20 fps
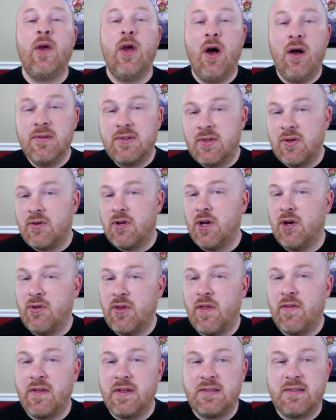We also know
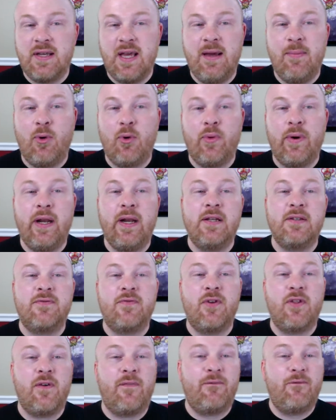that this table read is
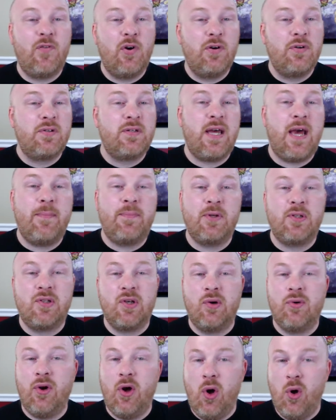for the first
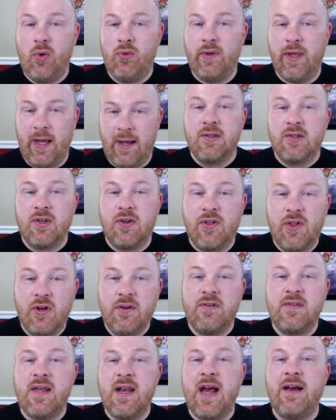episode only, so
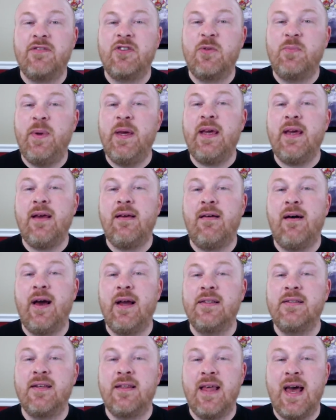those that have speaking
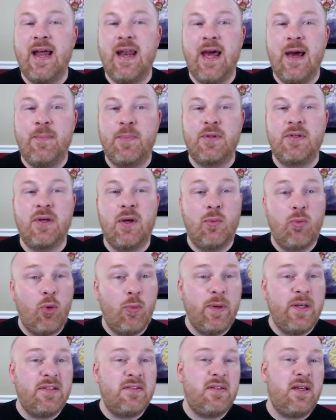lines in that episode will
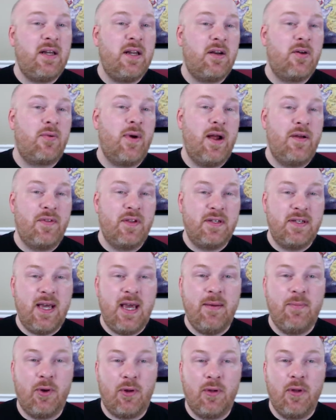be seated around the
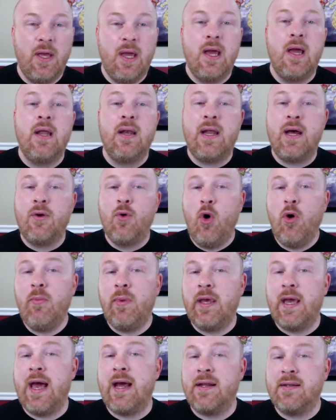table. Now,
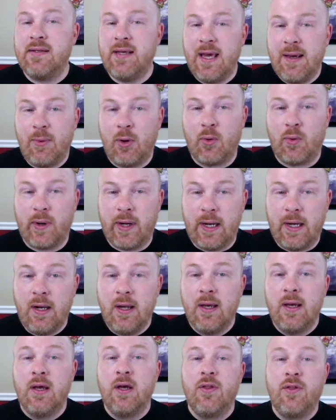normally at a table read,
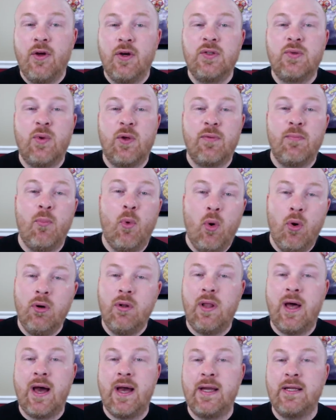those with more
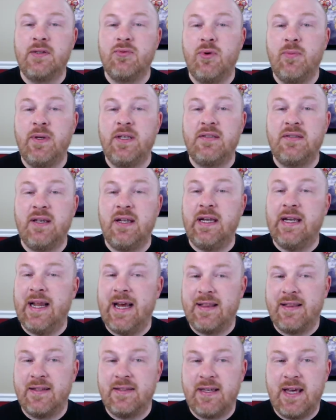lines will be seated
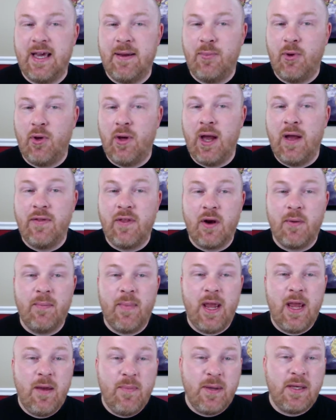at the table, and there
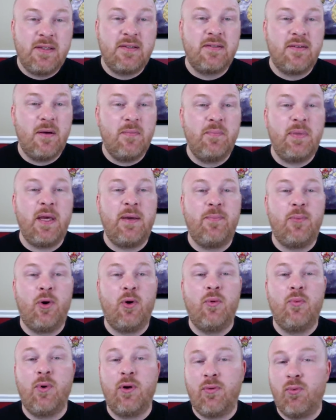may be some
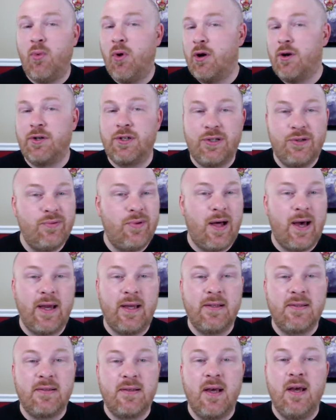people with one or two
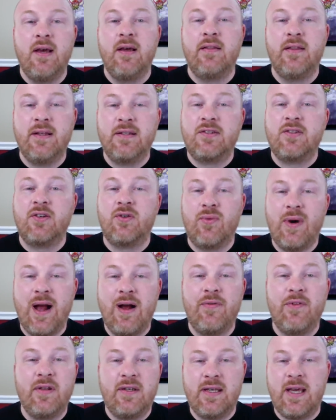lines that
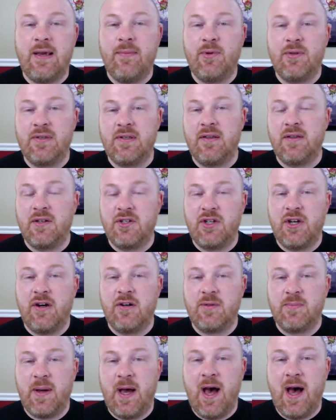surround the tables and the
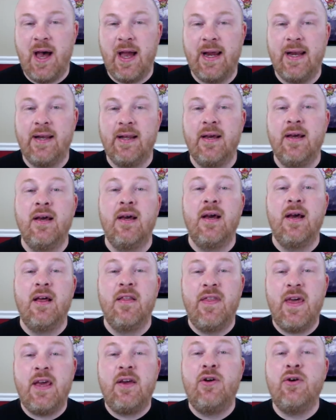chairs behind.
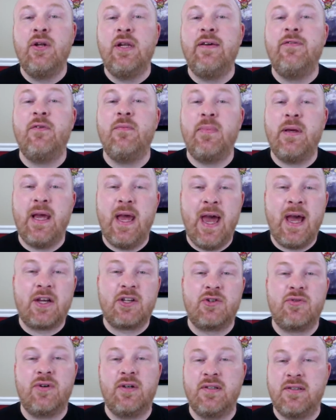They could even be
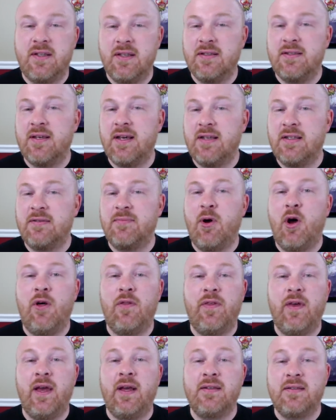extras that say small
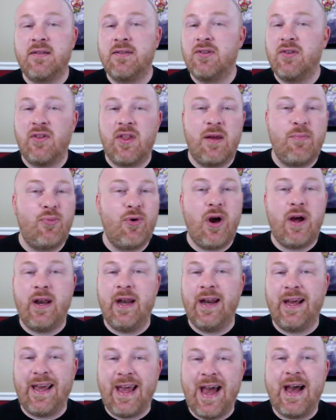things, and so they brought in
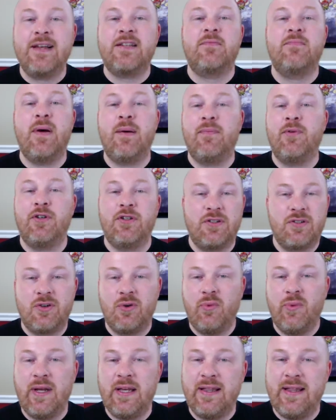a cast member just to
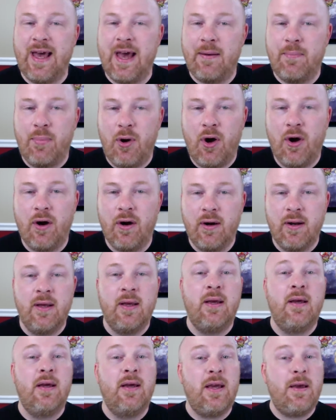read that part.
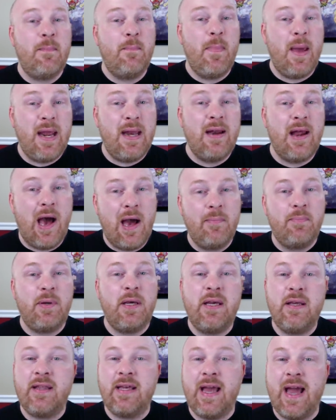It may not
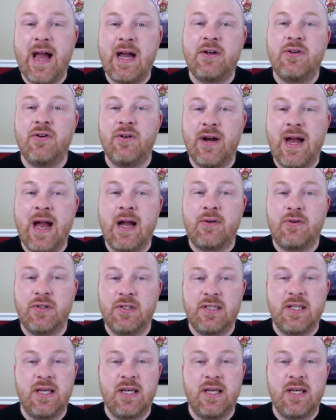be the actor or actress